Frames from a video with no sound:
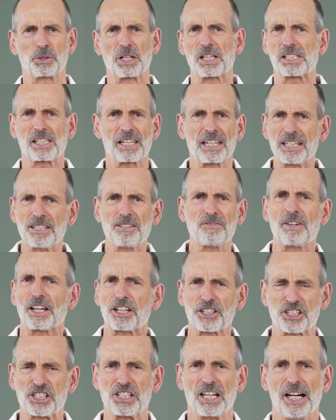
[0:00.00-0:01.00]
cut them
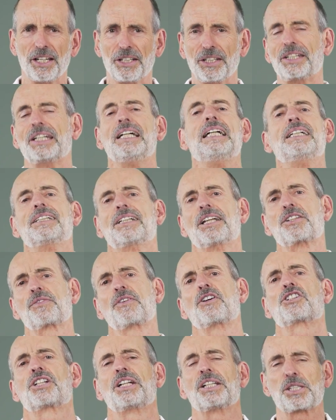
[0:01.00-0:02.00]
off goes without
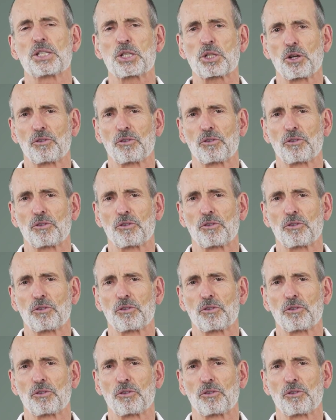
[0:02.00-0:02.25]
saying.